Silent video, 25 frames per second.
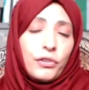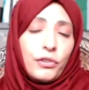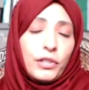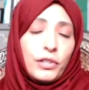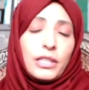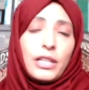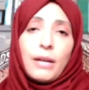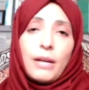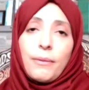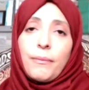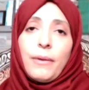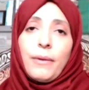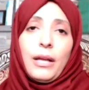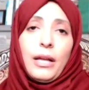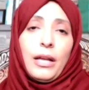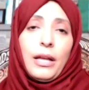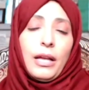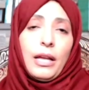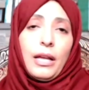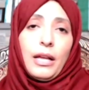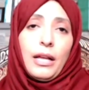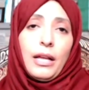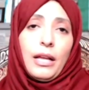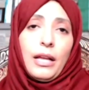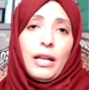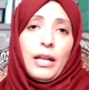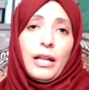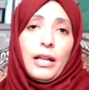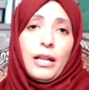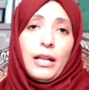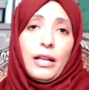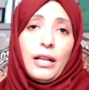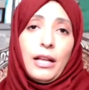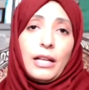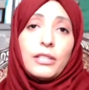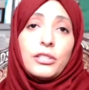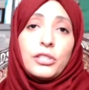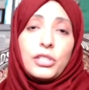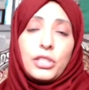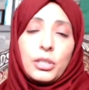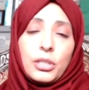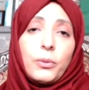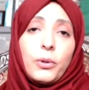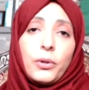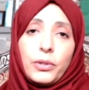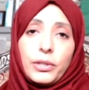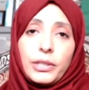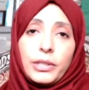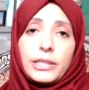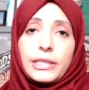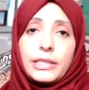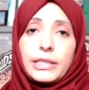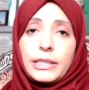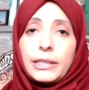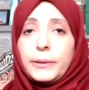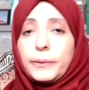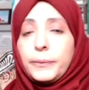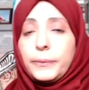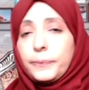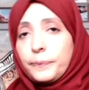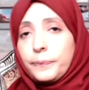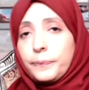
freedom and democracy.